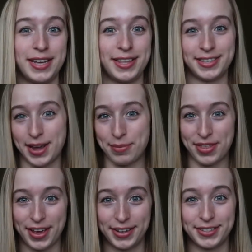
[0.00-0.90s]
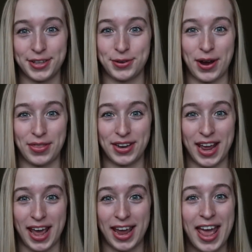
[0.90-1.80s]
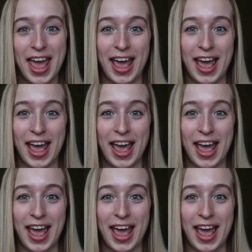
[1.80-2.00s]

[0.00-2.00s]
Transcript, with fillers: eat the same things throughout the day.